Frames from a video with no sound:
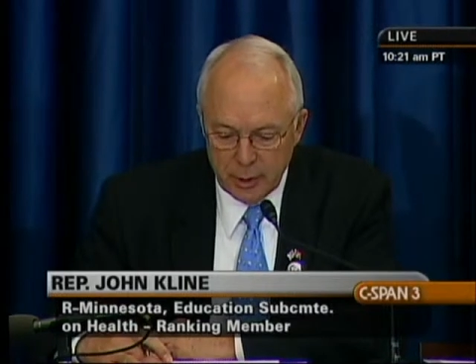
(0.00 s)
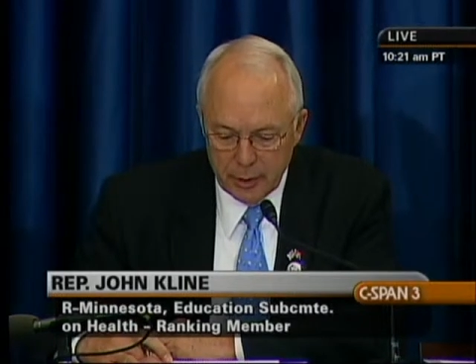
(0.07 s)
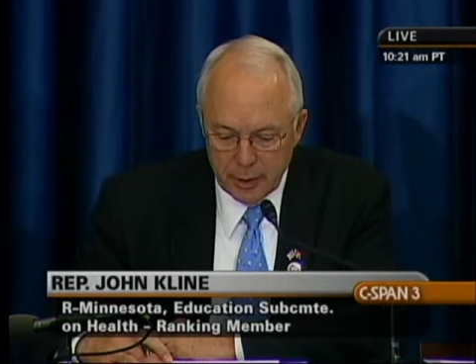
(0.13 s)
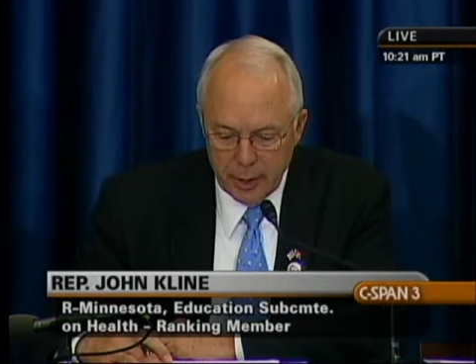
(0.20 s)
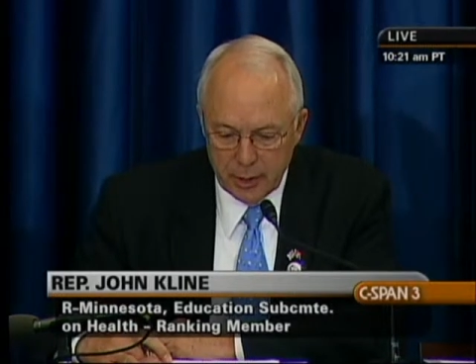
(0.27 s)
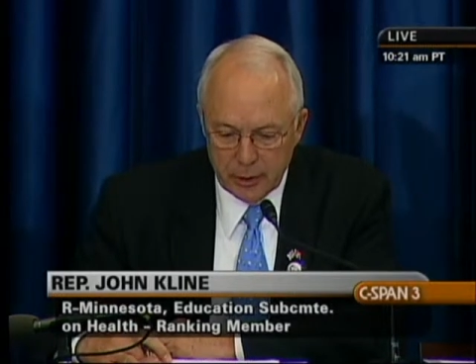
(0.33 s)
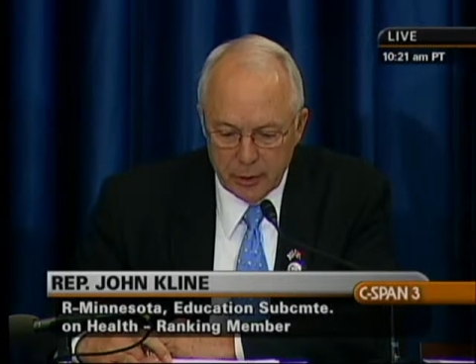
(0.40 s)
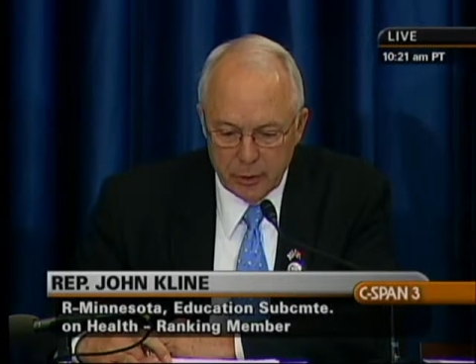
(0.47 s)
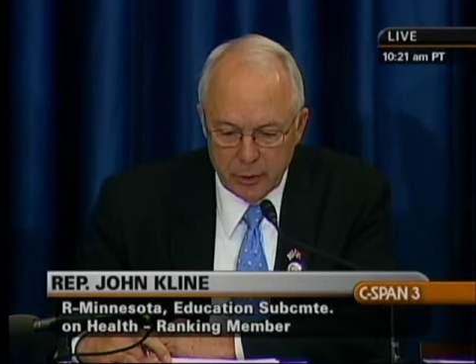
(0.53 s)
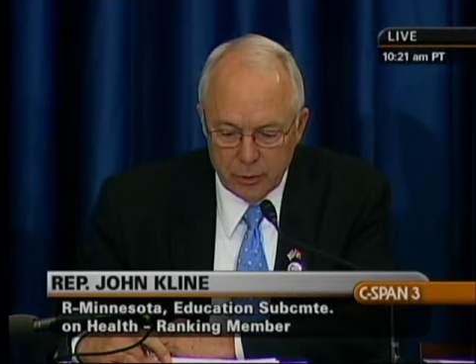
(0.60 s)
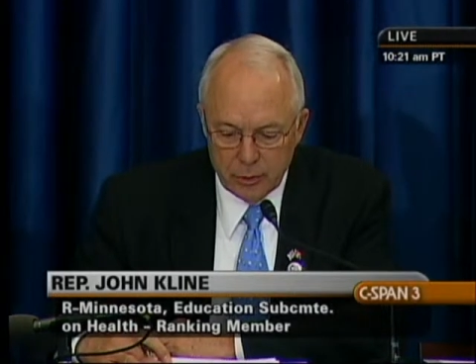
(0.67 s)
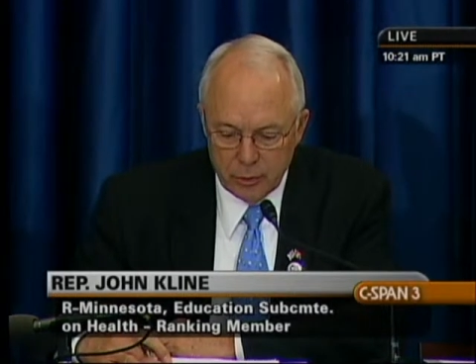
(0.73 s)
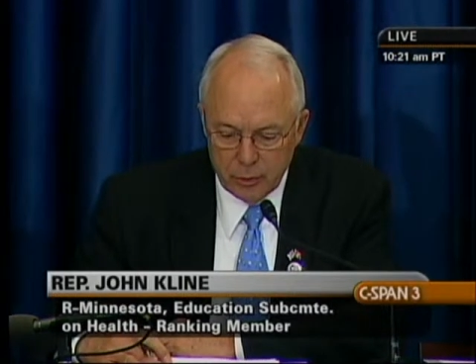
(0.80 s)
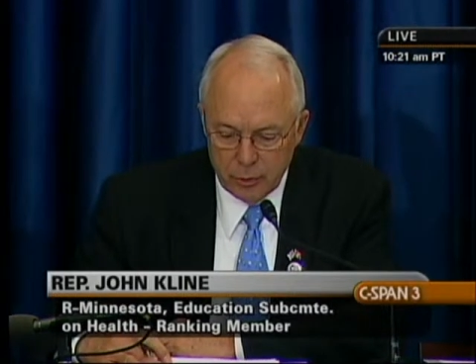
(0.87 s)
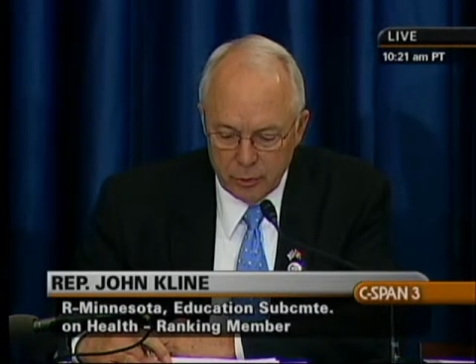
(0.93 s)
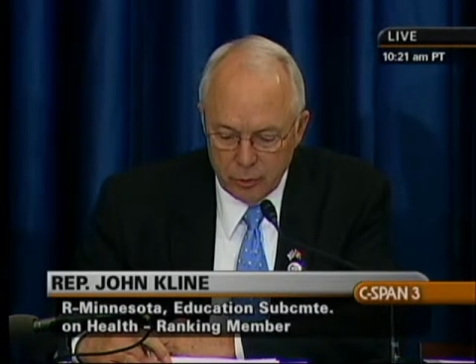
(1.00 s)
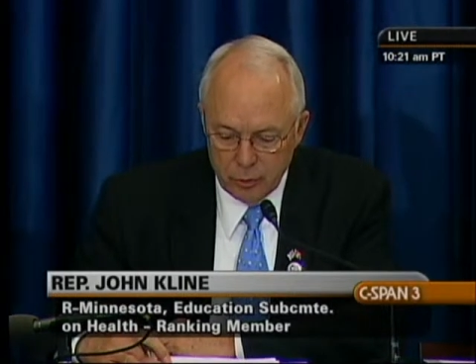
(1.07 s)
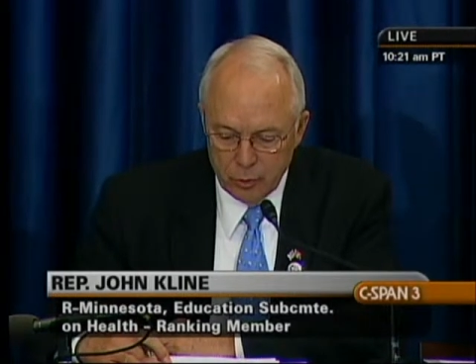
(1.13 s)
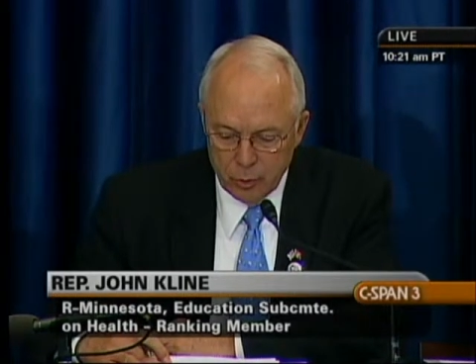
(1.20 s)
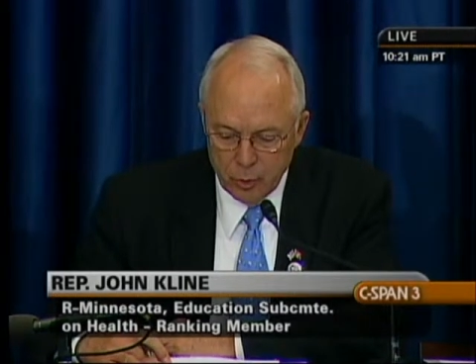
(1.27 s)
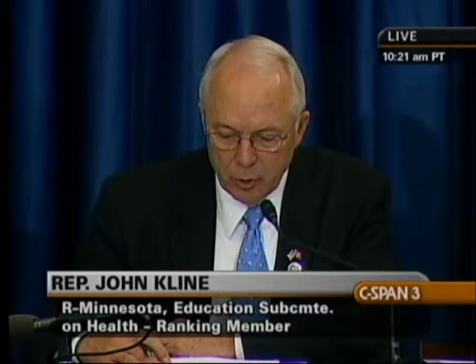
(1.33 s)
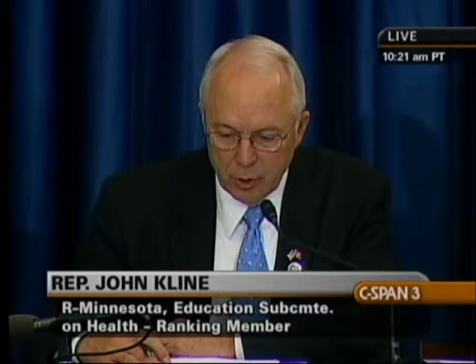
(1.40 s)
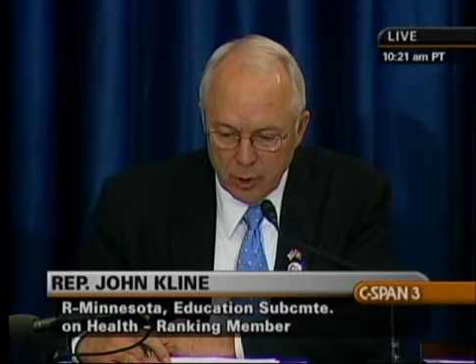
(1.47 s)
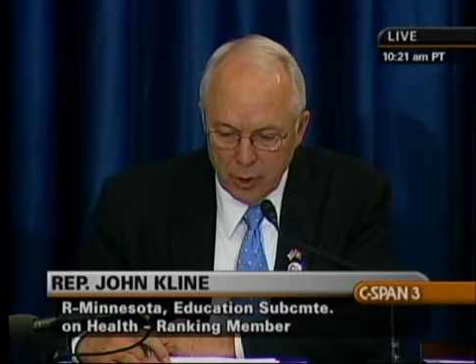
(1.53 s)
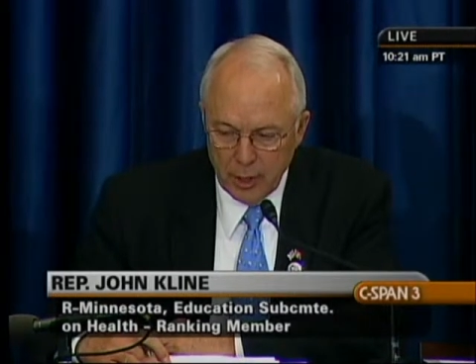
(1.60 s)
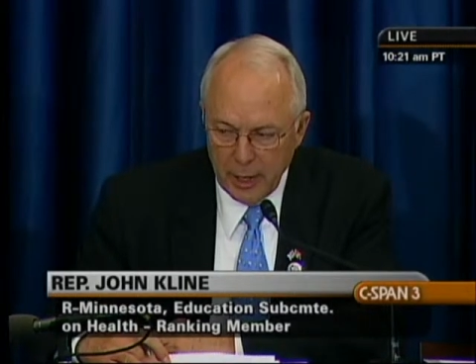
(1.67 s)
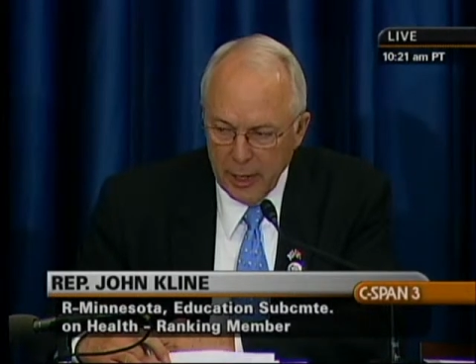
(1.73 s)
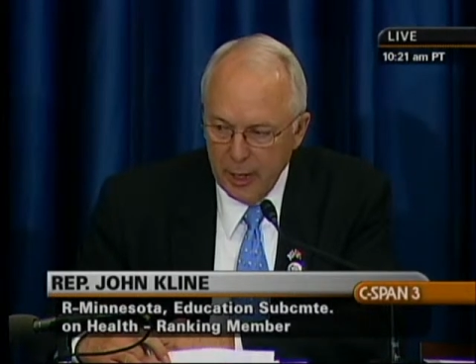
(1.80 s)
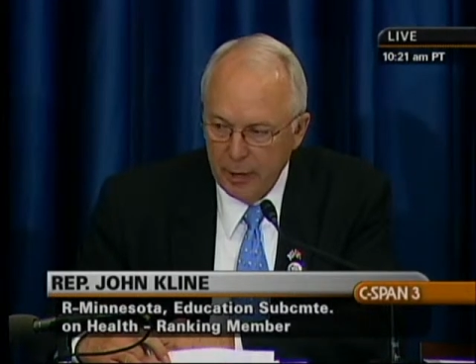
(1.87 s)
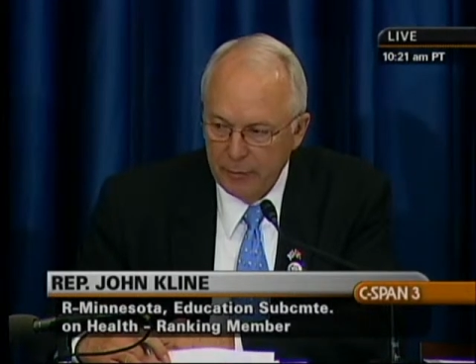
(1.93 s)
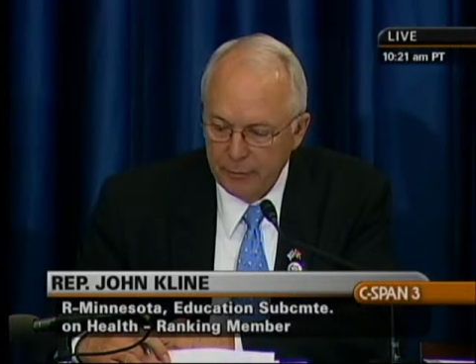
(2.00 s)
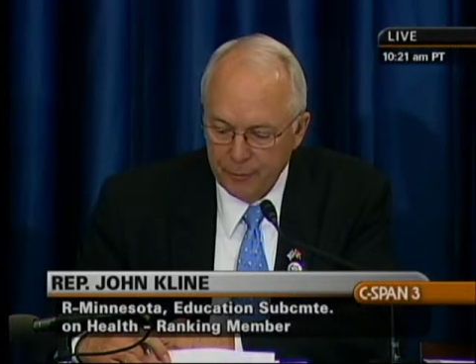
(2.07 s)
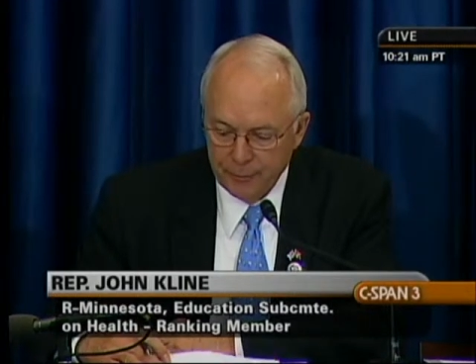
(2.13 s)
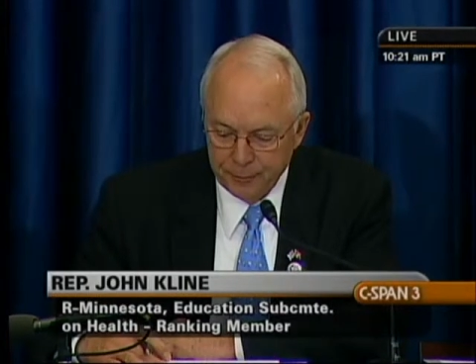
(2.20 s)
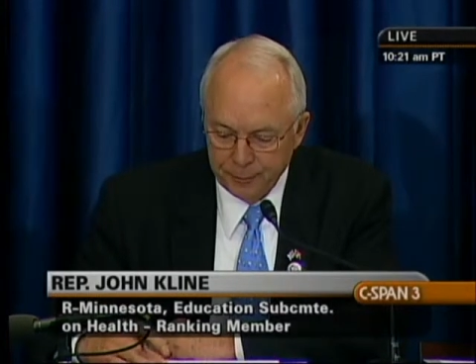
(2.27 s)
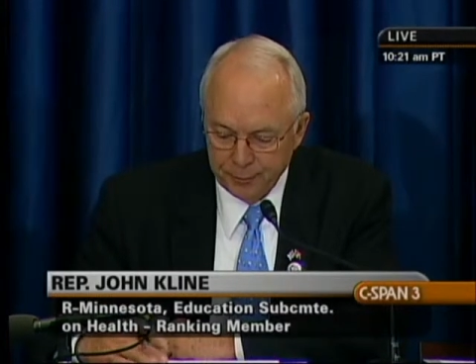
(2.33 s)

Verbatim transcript: that you, you will have